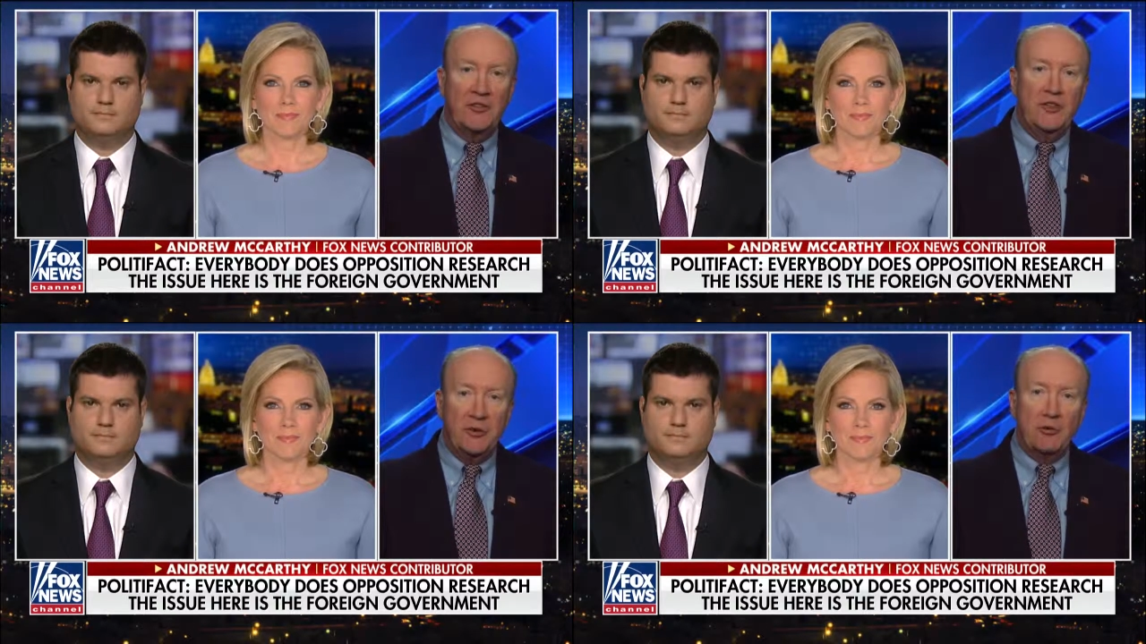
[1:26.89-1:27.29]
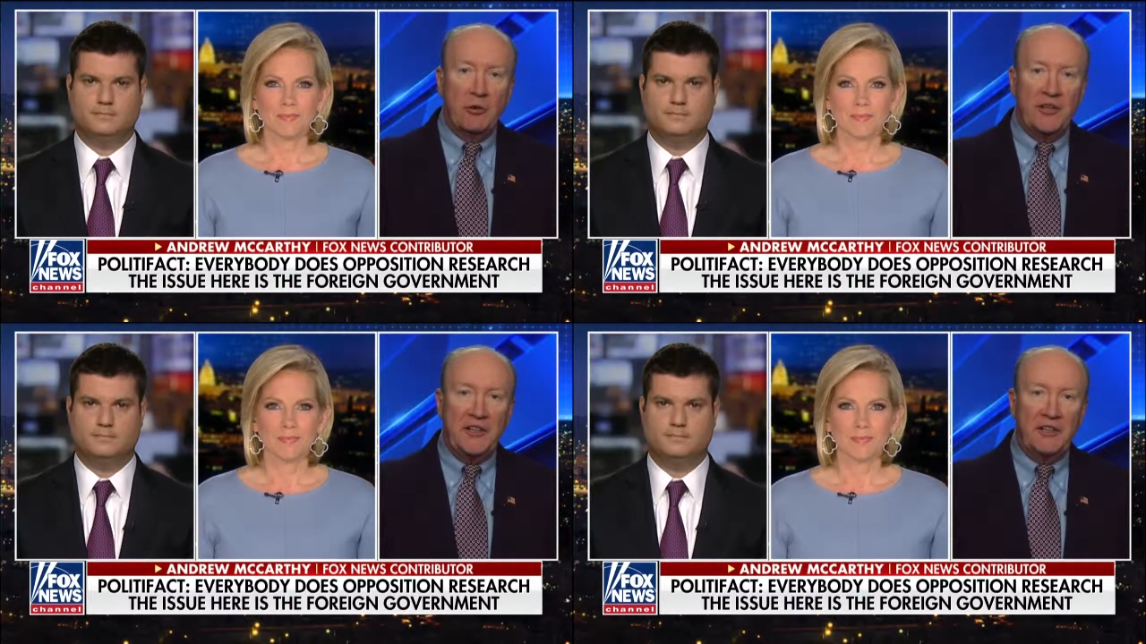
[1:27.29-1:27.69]
Speaker 1: in the
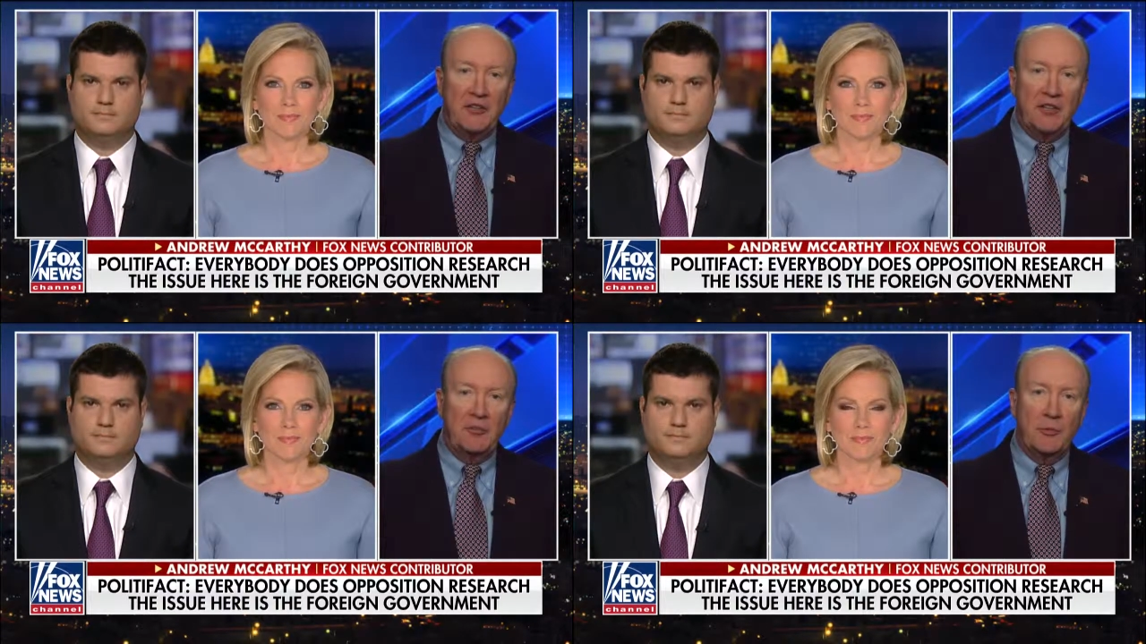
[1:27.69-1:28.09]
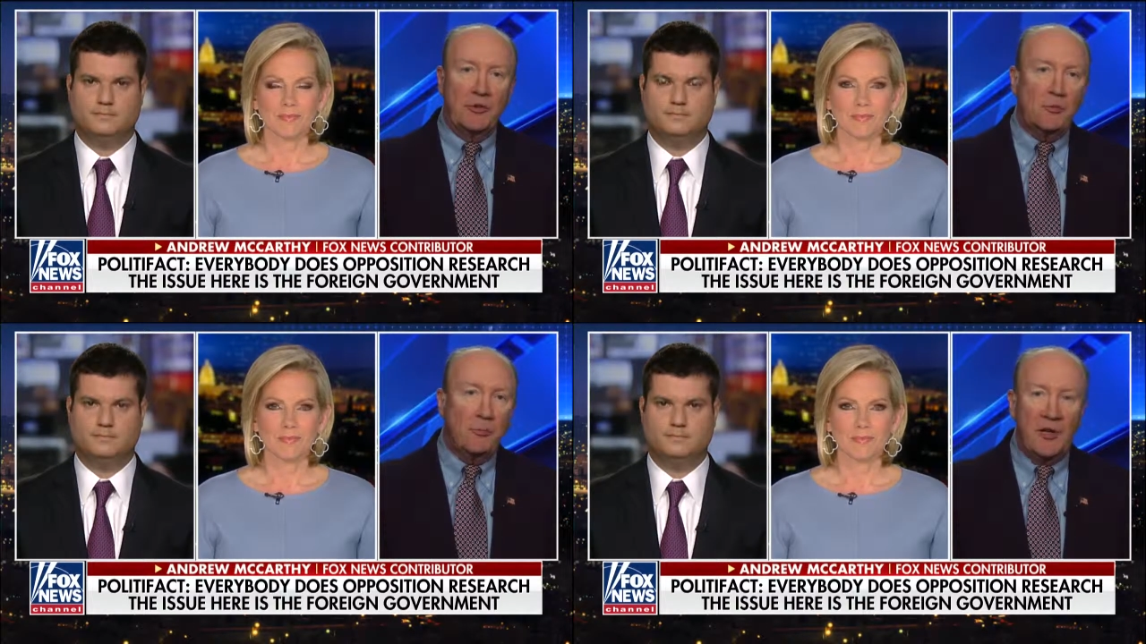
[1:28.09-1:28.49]
Ukrainian
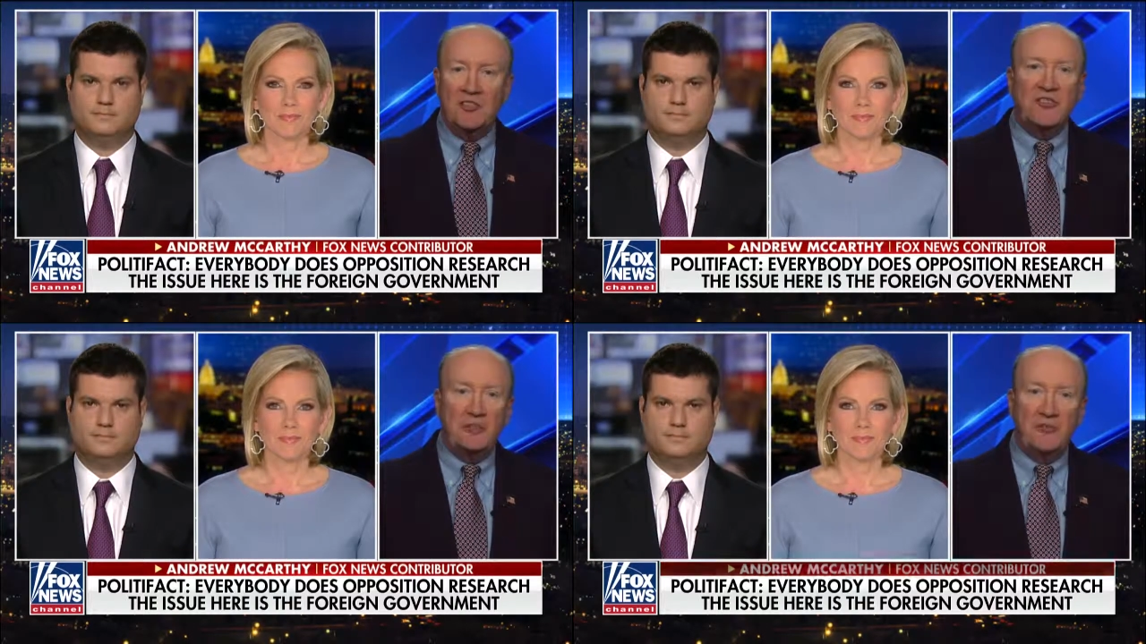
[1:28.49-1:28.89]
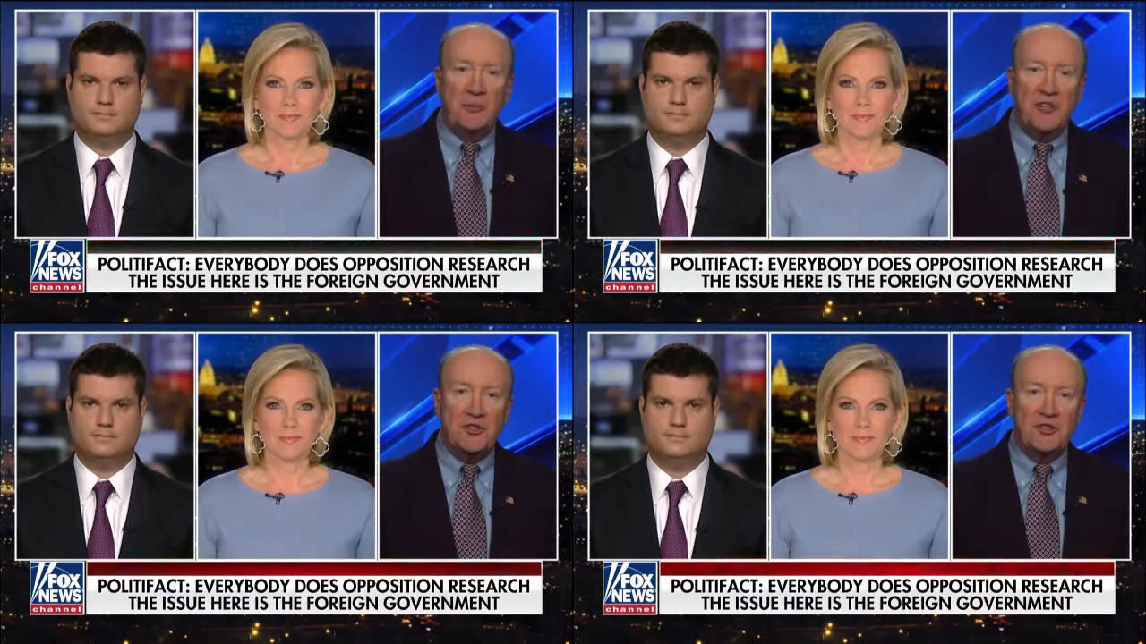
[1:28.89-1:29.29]
government who passed
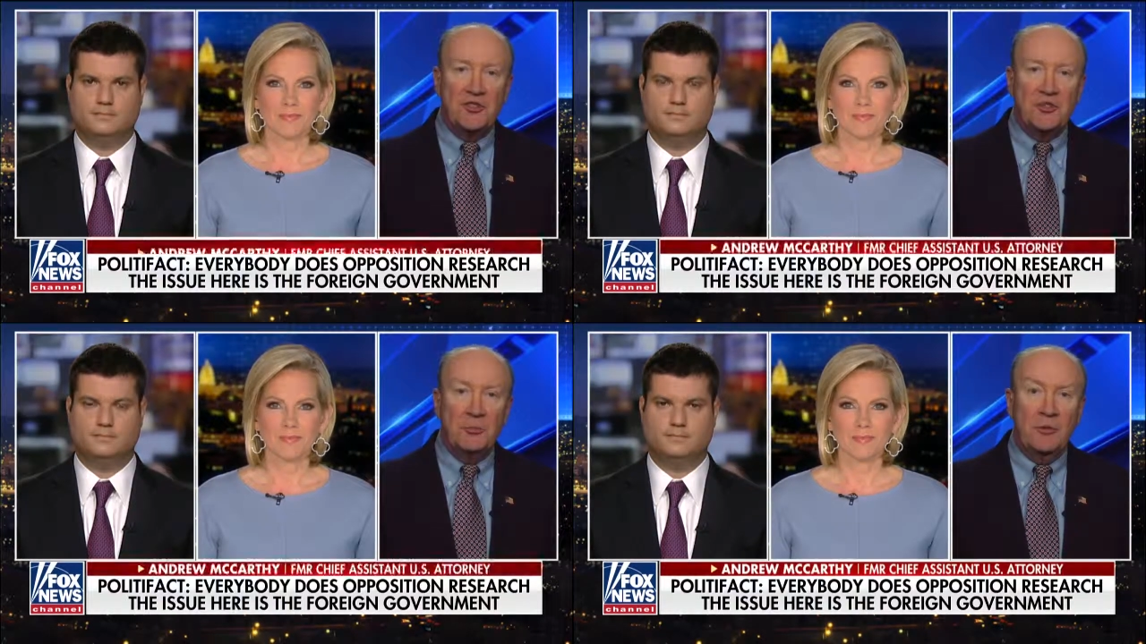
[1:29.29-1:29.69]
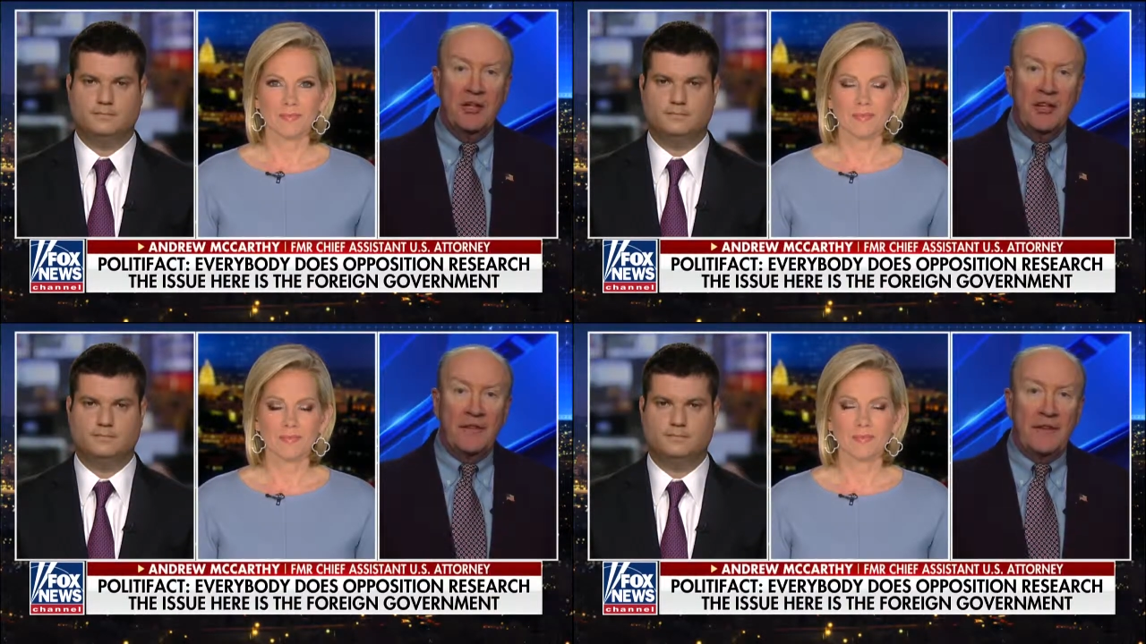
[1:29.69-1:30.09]
information to them
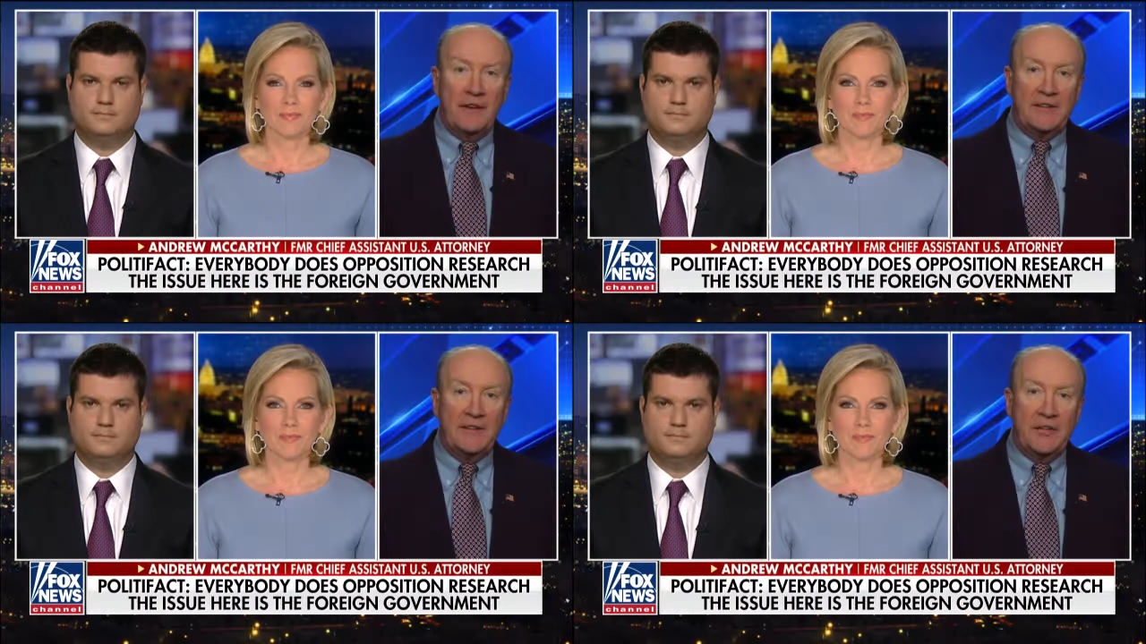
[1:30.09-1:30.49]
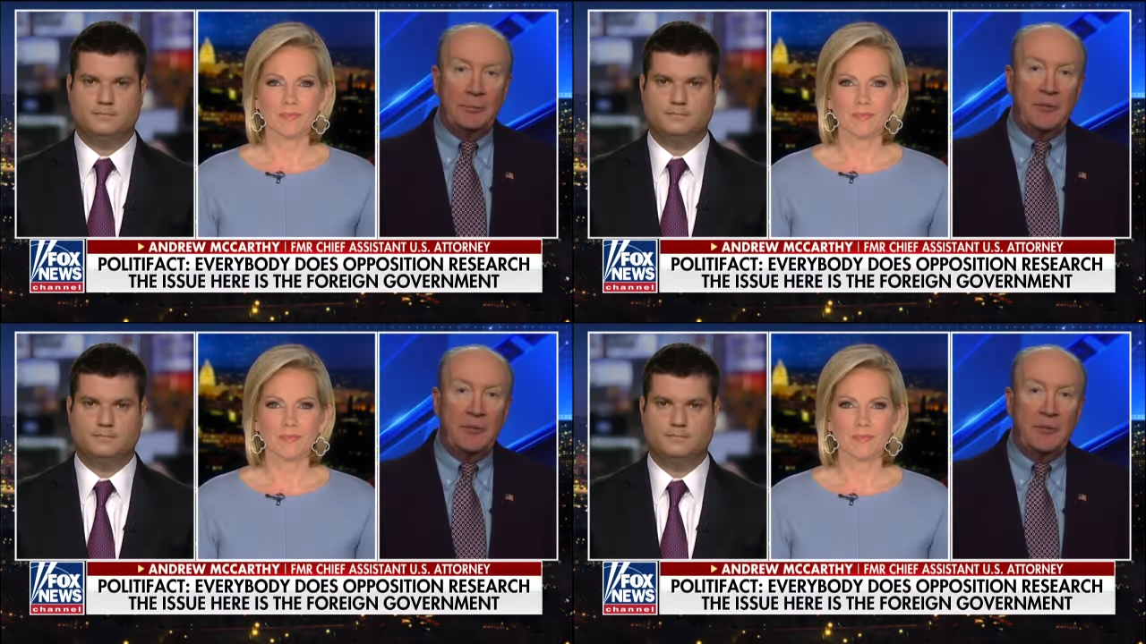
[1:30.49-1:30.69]
that ended up